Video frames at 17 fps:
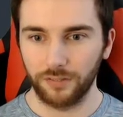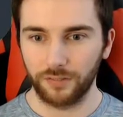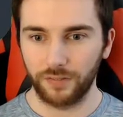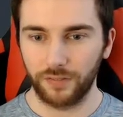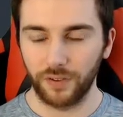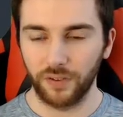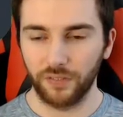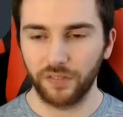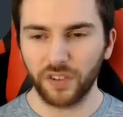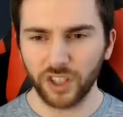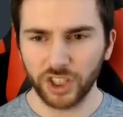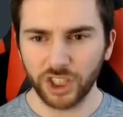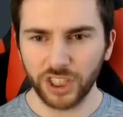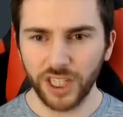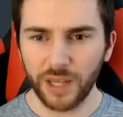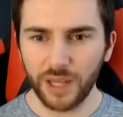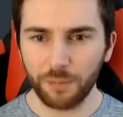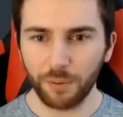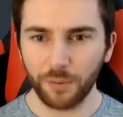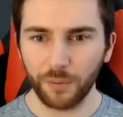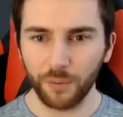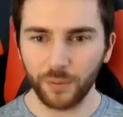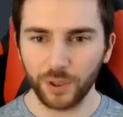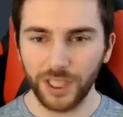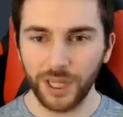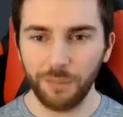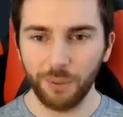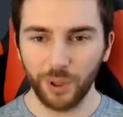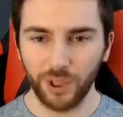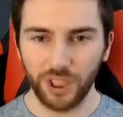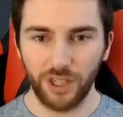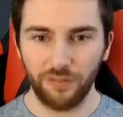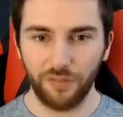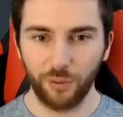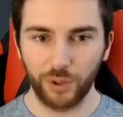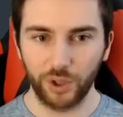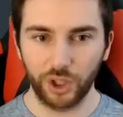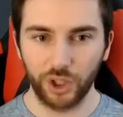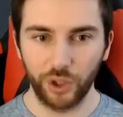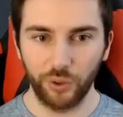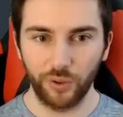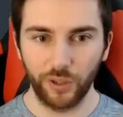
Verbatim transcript: For, for a cheap, cheap and cheerful shoe,